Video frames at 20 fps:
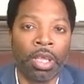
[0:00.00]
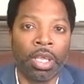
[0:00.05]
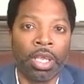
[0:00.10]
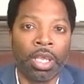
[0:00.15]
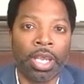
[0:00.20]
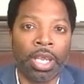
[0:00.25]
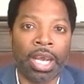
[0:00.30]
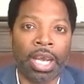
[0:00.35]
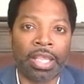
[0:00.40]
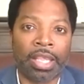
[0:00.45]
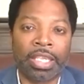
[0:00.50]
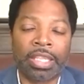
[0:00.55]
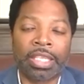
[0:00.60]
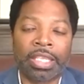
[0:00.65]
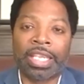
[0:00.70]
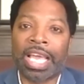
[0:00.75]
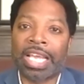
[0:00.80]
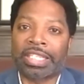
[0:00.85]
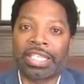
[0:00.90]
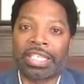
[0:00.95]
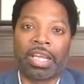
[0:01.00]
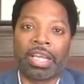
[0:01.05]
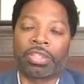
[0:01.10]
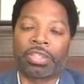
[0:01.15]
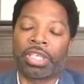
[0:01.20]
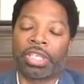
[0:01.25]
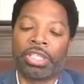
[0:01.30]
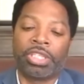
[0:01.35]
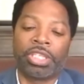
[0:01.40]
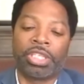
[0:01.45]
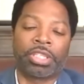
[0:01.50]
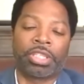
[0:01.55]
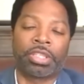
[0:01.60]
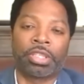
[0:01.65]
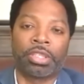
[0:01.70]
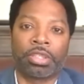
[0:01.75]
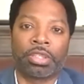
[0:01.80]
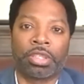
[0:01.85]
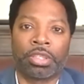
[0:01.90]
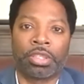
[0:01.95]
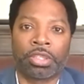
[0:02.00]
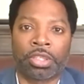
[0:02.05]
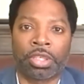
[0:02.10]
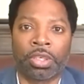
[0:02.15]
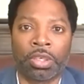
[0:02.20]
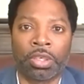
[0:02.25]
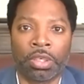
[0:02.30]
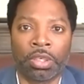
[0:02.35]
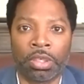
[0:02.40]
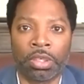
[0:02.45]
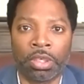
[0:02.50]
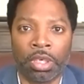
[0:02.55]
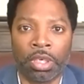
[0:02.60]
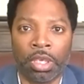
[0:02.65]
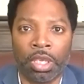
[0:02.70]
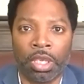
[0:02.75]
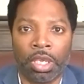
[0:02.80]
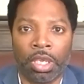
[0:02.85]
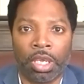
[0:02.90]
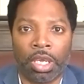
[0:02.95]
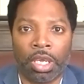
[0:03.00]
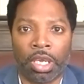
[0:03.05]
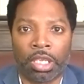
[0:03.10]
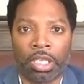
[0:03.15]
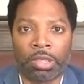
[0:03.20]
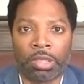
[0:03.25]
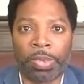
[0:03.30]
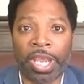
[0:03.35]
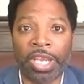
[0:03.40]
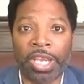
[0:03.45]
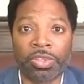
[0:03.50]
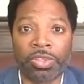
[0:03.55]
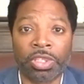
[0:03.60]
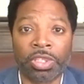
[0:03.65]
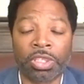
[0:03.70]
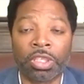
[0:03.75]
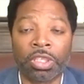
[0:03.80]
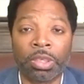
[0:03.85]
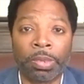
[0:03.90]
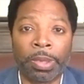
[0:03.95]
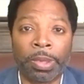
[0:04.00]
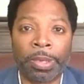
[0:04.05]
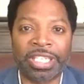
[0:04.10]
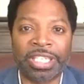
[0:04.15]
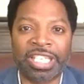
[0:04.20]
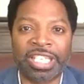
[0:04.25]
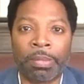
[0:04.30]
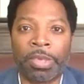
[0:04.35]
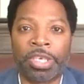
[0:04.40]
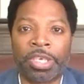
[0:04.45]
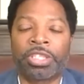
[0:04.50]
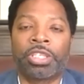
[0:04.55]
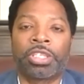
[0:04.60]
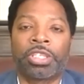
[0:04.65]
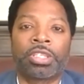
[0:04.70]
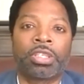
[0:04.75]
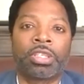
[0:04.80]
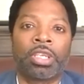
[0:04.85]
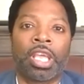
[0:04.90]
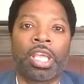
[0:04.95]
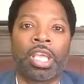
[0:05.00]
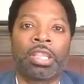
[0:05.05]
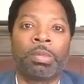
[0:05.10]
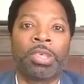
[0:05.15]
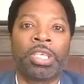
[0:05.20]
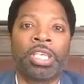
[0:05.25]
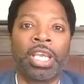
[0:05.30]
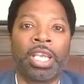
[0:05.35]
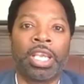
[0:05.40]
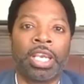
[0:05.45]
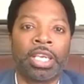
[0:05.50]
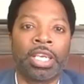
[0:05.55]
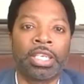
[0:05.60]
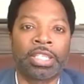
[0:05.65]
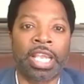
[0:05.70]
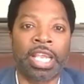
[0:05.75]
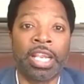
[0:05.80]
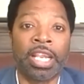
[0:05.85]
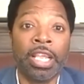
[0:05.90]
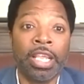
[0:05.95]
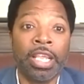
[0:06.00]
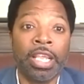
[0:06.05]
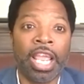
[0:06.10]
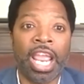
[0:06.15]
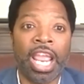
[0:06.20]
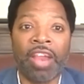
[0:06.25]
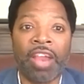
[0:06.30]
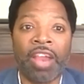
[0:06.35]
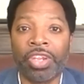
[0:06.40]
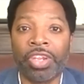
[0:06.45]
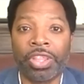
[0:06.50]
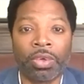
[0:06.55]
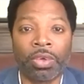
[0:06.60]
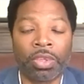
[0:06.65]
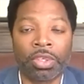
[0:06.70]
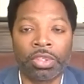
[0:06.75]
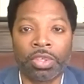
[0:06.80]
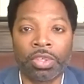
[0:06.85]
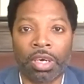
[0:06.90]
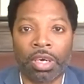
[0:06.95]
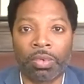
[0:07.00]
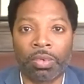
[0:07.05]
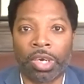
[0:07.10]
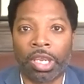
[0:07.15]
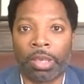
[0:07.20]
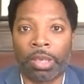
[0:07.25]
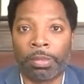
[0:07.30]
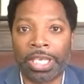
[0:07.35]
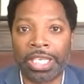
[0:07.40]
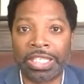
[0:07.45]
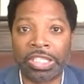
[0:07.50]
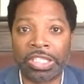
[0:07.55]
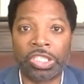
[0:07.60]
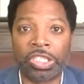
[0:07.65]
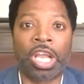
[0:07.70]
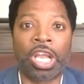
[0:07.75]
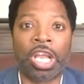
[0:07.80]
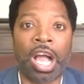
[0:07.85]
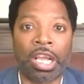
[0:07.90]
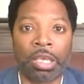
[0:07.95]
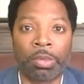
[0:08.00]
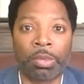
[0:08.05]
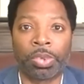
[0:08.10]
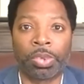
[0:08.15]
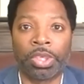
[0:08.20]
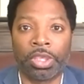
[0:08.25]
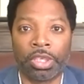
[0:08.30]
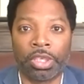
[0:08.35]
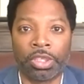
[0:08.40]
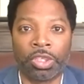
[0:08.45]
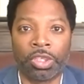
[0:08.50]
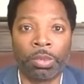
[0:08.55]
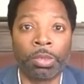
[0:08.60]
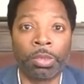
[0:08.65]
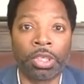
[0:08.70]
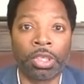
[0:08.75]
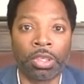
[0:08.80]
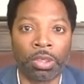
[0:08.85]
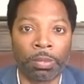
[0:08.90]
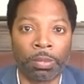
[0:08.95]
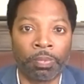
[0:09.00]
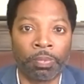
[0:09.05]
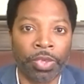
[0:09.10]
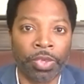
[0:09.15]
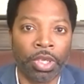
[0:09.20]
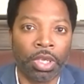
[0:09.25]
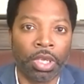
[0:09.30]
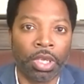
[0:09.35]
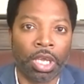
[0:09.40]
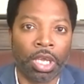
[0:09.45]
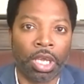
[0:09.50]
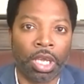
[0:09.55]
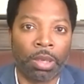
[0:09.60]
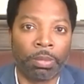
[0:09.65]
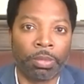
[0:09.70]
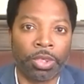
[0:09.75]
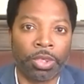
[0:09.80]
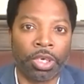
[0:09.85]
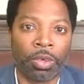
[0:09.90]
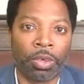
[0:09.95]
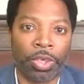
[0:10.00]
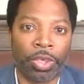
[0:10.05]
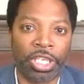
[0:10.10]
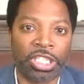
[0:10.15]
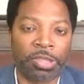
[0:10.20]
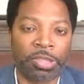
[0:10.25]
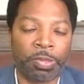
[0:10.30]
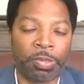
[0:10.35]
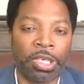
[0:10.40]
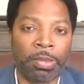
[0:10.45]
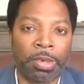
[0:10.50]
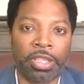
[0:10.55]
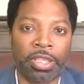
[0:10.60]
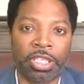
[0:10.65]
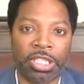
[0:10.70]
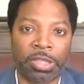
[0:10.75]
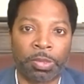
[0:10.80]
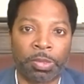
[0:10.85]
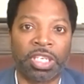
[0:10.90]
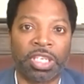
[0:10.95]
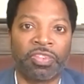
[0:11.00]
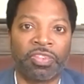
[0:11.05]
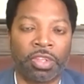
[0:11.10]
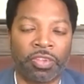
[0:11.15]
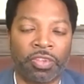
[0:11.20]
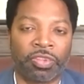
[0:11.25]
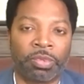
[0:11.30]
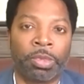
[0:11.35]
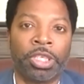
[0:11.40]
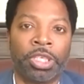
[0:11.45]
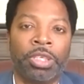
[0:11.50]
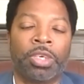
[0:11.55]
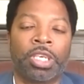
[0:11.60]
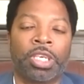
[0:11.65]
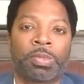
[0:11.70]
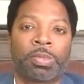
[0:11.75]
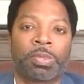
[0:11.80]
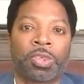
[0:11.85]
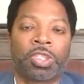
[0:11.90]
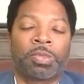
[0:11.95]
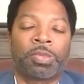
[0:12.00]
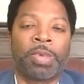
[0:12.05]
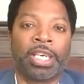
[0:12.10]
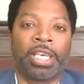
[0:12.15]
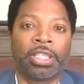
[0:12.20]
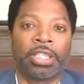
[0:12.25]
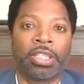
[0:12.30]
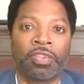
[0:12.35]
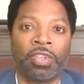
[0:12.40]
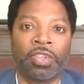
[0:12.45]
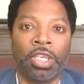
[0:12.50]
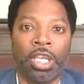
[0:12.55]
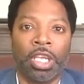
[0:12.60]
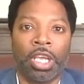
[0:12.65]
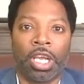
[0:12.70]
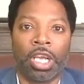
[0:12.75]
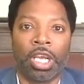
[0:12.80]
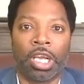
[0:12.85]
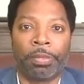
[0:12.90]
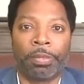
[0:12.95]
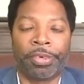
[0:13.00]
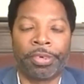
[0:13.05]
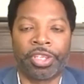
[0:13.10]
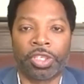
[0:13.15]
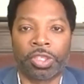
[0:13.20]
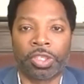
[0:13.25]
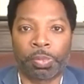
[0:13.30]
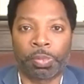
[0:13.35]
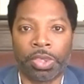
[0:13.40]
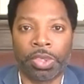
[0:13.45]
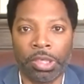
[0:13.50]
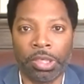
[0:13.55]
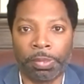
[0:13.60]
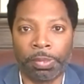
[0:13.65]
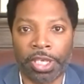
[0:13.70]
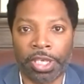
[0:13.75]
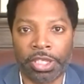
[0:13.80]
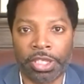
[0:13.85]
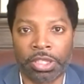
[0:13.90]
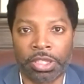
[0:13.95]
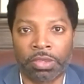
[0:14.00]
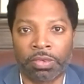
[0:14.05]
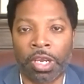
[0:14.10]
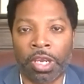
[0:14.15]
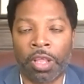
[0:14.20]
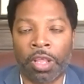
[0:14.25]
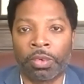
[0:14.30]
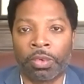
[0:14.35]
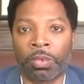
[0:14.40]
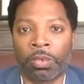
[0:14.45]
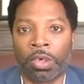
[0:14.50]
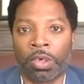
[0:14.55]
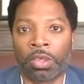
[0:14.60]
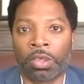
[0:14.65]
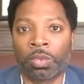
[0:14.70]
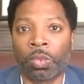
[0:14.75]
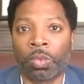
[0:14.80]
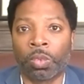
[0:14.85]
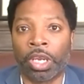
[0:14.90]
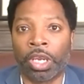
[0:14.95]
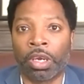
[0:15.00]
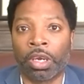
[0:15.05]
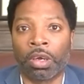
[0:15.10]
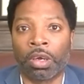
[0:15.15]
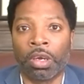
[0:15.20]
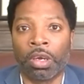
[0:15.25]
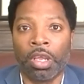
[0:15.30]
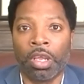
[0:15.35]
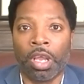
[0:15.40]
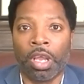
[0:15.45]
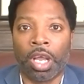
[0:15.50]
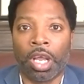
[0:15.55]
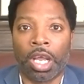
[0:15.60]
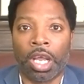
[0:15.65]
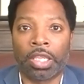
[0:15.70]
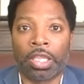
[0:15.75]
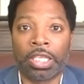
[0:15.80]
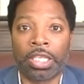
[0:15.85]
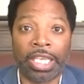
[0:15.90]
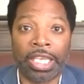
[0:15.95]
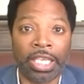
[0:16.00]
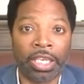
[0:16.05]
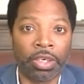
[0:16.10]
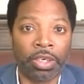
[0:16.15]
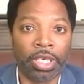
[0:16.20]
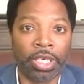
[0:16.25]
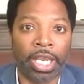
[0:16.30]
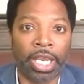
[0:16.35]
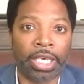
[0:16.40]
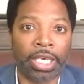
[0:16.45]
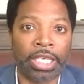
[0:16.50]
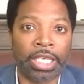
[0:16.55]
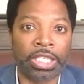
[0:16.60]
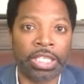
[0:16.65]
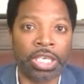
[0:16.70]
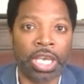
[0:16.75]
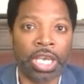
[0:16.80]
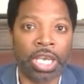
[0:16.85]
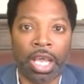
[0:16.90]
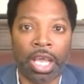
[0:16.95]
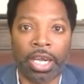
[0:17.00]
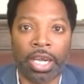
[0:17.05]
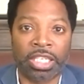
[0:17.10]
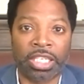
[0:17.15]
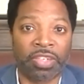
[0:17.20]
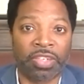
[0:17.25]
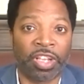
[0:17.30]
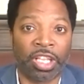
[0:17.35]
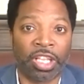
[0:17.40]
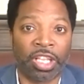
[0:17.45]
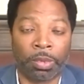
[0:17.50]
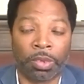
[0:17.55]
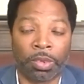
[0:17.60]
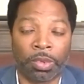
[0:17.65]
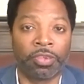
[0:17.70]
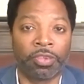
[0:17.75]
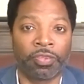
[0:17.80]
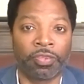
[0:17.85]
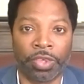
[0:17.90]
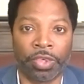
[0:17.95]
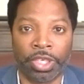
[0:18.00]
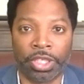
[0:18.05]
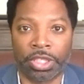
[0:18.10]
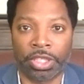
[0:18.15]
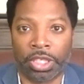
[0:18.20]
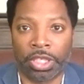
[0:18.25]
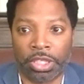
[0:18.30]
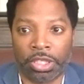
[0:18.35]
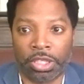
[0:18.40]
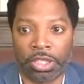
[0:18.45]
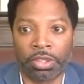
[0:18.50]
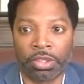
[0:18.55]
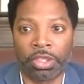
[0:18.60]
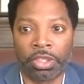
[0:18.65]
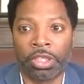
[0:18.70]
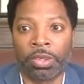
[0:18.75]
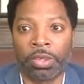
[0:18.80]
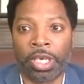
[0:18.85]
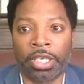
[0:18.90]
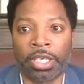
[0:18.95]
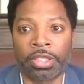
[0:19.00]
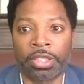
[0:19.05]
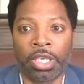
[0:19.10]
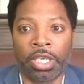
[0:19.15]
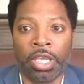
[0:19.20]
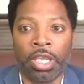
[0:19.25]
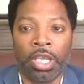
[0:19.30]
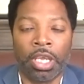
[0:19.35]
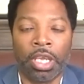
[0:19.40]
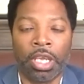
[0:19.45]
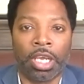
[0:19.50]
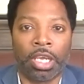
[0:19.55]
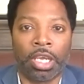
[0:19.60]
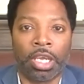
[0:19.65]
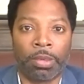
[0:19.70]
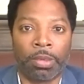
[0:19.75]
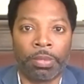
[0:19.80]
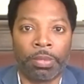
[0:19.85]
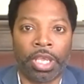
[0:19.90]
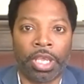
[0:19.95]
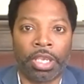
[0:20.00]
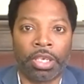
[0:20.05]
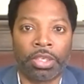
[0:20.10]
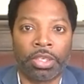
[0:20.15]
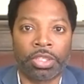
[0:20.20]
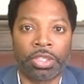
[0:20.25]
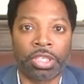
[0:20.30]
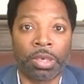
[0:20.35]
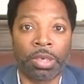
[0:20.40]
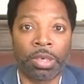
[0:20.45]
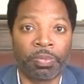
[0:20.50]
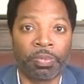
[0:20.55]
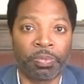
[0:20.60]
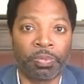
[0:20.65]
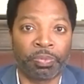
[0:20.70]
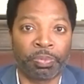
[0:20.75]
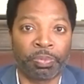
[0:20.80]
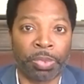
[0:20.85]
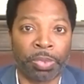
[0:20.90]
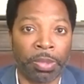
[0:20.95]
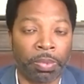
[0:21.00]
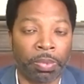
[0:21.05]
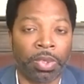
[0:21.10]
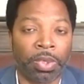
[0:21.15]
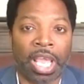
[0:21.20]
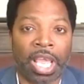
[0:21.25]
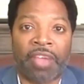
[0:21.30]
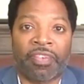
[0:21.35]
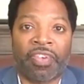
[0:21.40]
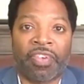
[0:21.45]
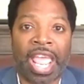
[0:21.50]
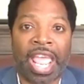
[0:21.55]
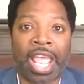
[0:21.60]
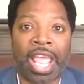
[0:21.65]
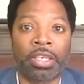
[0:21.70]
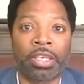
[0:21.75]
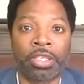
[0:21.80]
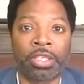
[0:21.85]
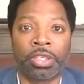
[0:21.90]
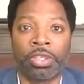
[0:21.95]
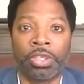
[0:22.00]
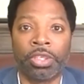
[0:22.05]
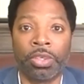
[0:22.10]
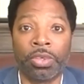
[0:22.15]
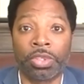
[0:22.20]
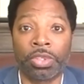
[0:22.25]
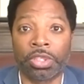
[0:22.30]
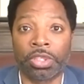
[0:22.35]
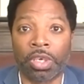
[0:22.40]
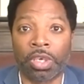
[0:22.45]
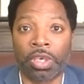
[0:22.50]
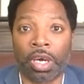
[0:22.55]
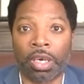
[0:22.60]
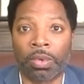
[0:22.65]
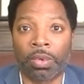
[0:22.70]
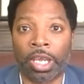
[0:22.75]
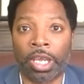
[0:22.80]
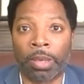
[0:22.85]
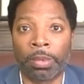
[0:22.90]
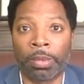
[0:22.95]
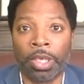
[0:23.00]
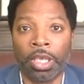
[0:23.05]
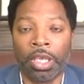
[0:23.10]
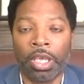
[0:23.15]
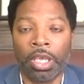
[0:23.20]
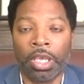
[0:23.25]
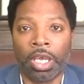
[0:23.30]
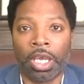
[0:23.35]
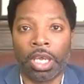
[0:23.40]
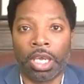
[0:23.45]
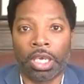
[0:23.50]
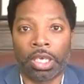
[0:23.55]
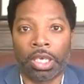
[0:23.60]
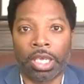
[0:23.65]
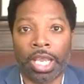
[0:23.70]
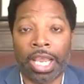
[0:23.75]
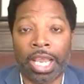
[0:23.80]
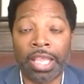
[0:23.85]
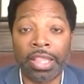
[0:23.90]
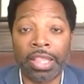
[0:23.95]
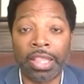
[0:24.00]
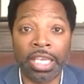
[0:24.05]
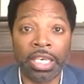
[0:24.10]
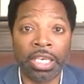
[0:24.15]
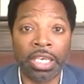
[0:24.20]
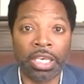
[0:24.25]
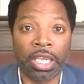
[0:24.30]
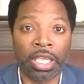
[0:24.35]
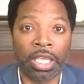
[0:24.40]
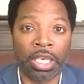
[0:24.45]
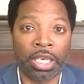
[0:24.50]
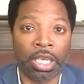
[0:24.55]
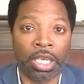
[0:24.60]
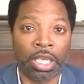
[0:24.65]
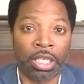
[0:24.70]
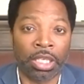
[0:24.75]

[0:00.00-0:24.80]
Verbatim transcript: And I think the last thing I'll say, just to, to turn uh, the patience a little bit because I mentioned this at the beginning is that everything on the dark web is not completely doom and gloom. Um, you know, we can speak about this specifically from a US perspective, uh, but there's plenty of places around the world where uh, the internet is not as available and free as it is here in the US. Um, and some people have had to use the dark web uh, and the an, uh,